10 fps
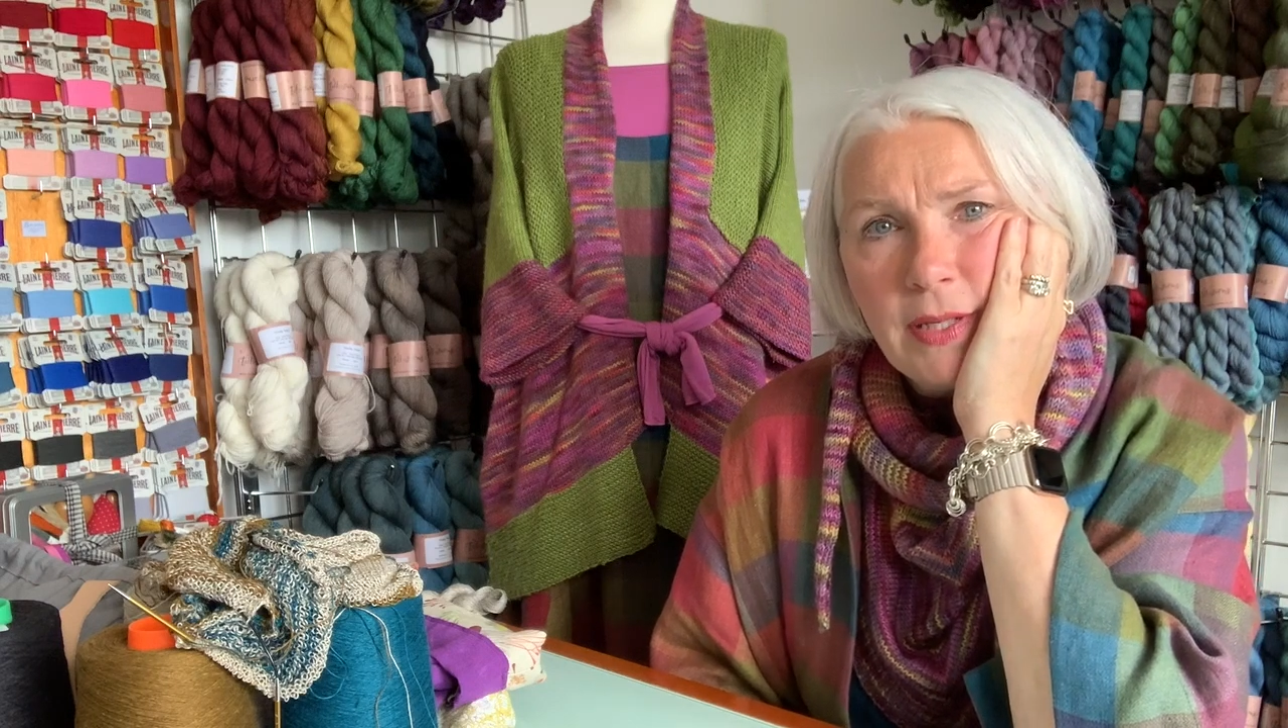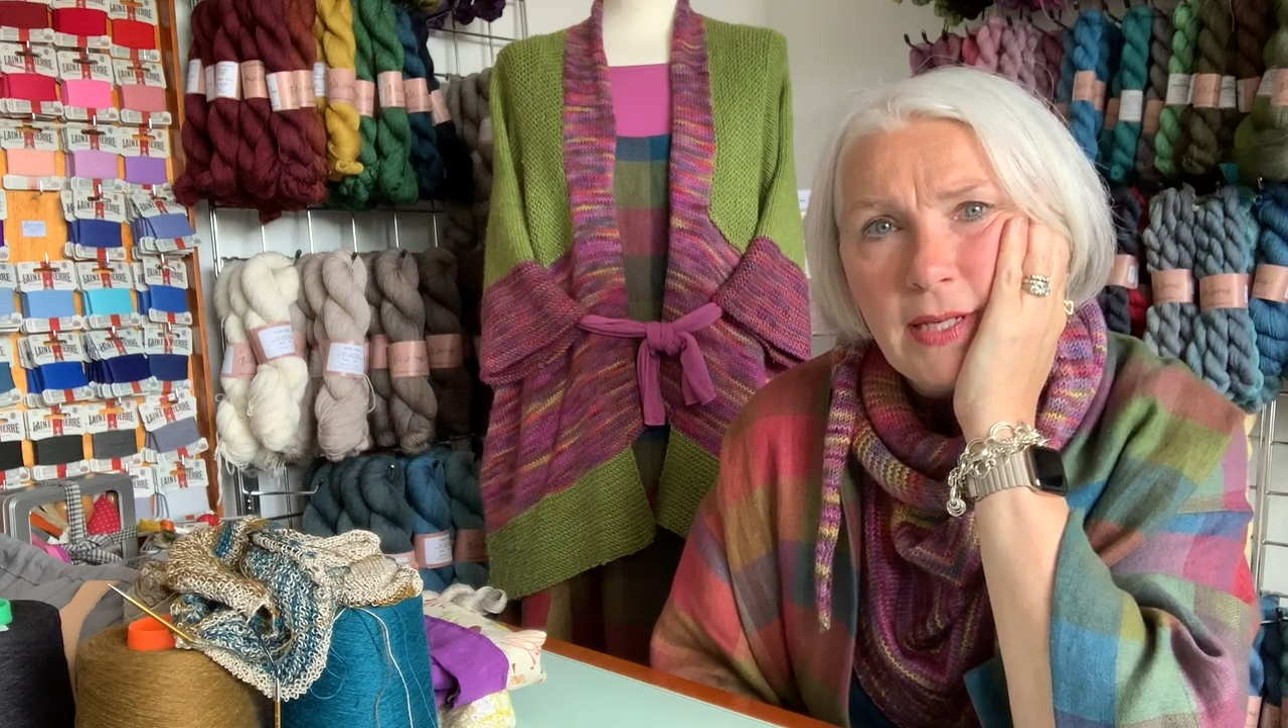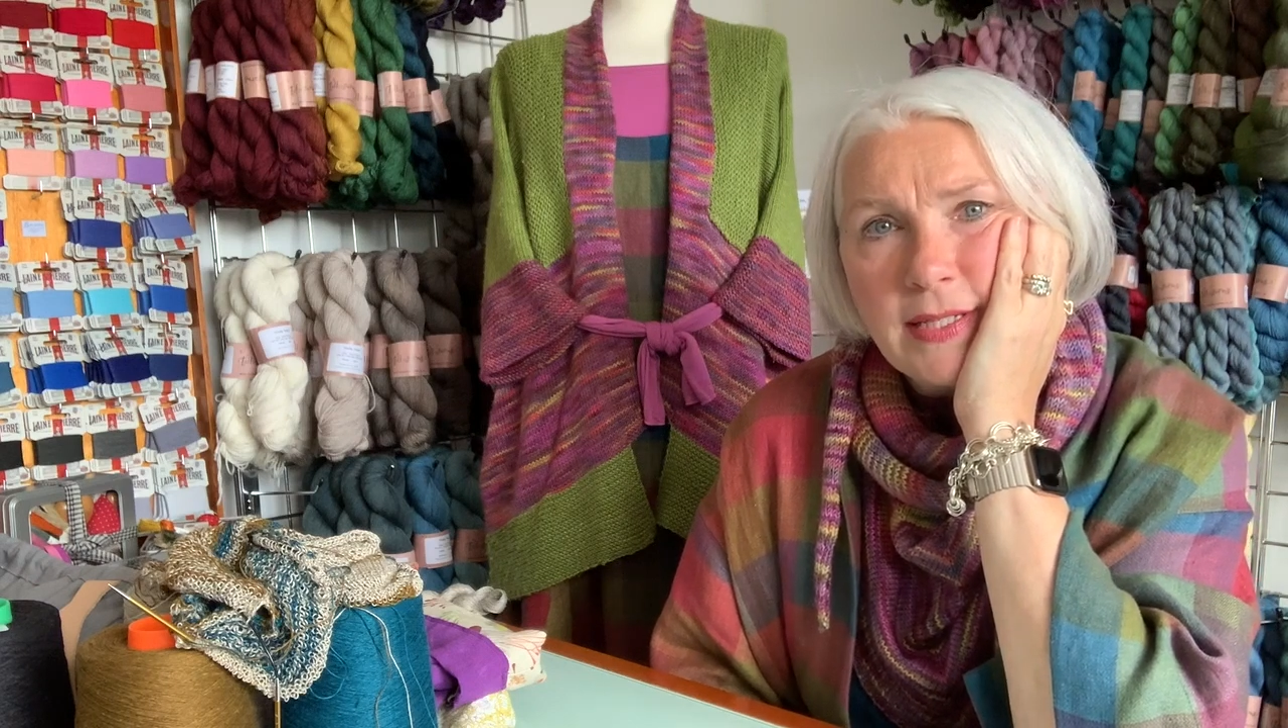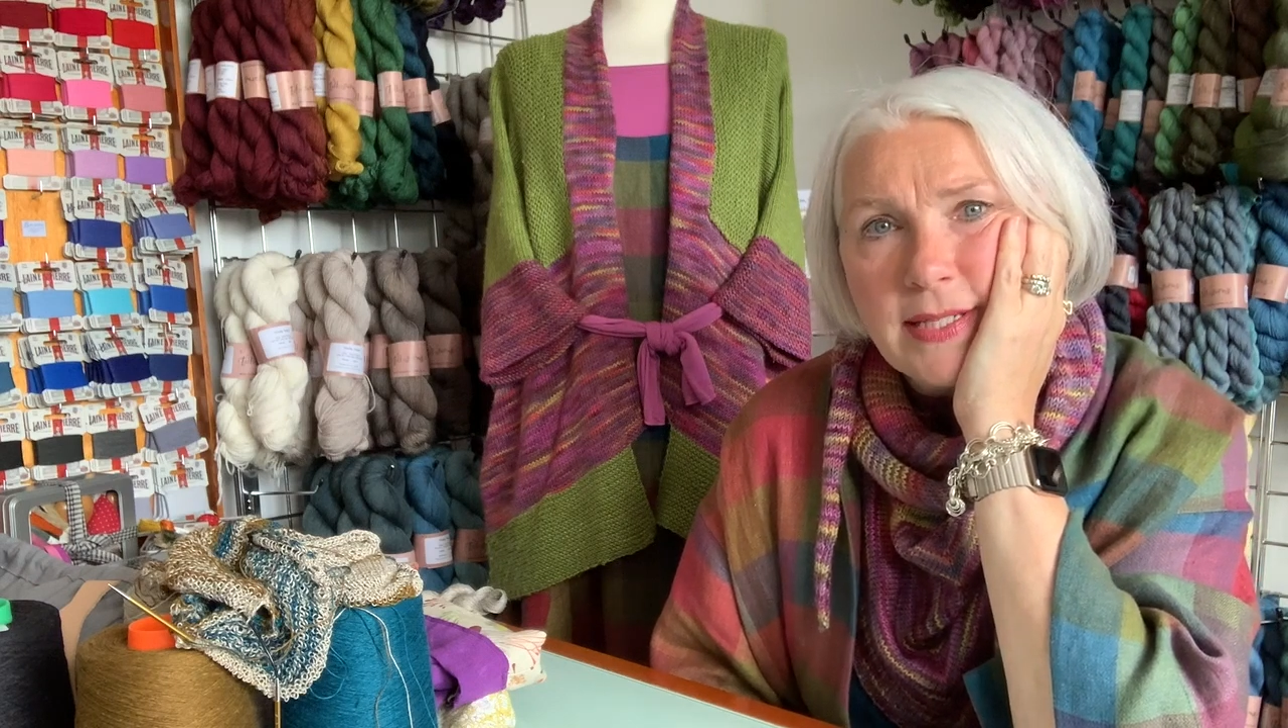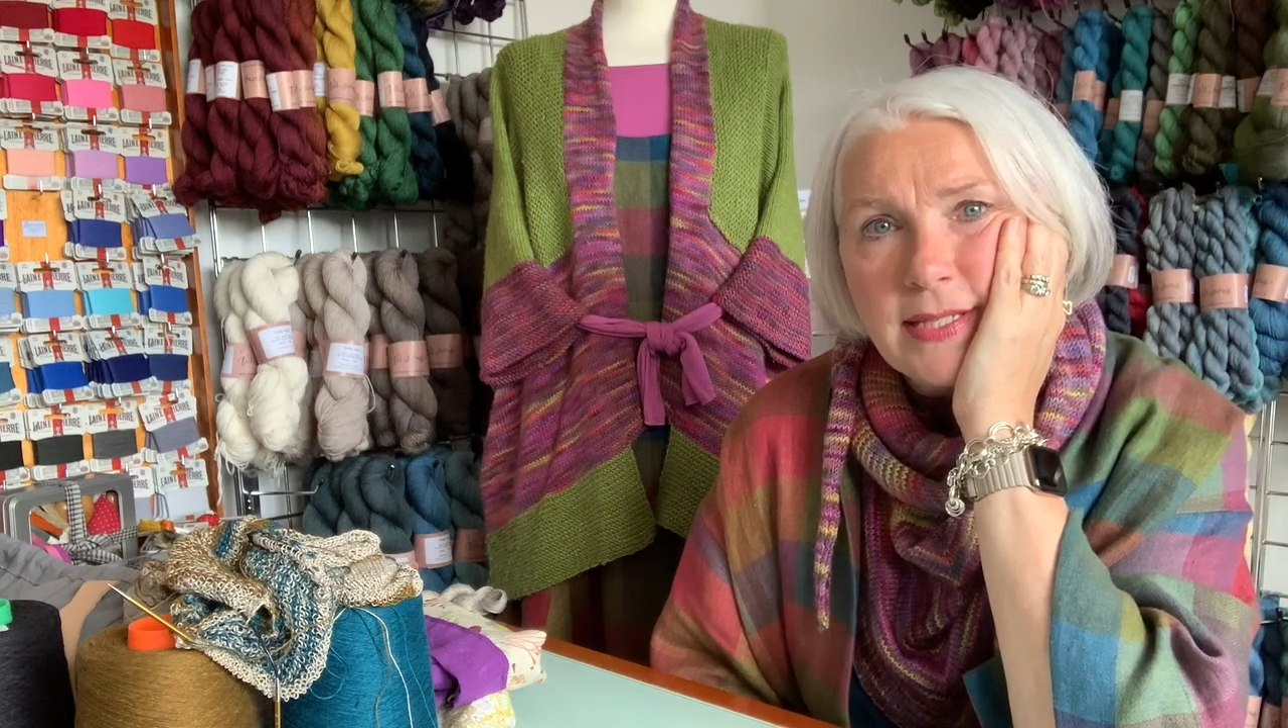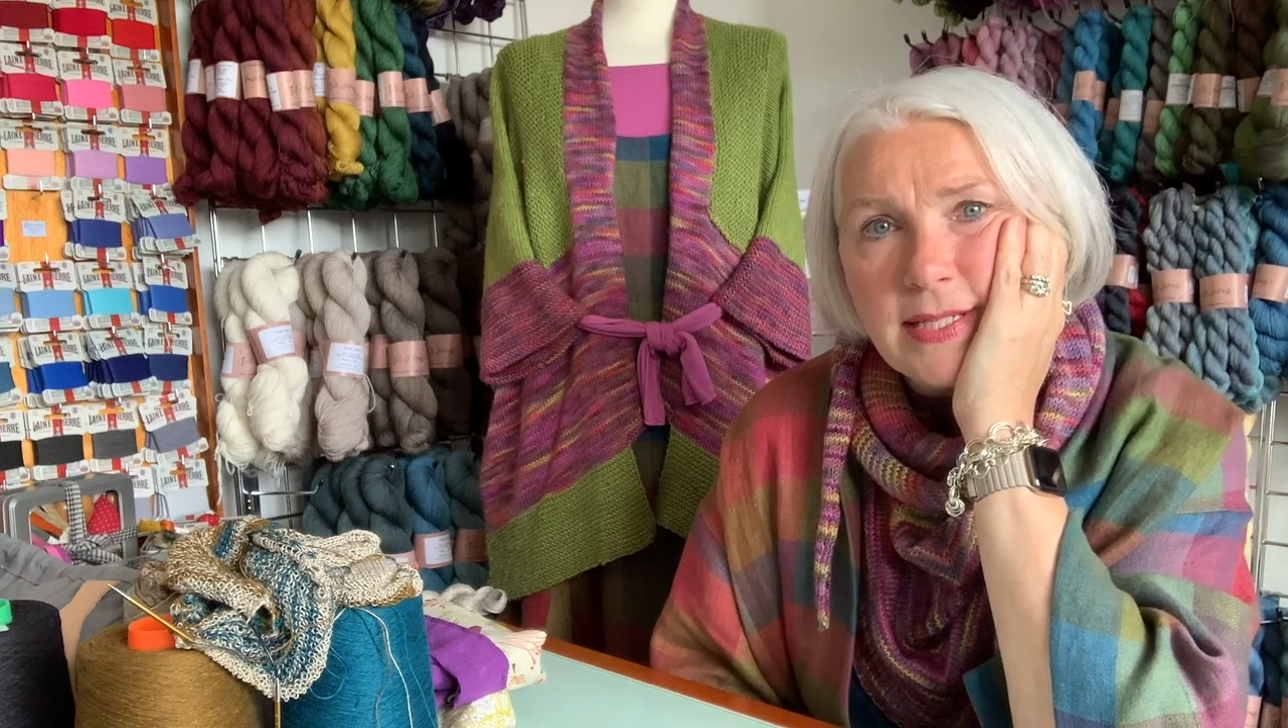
against the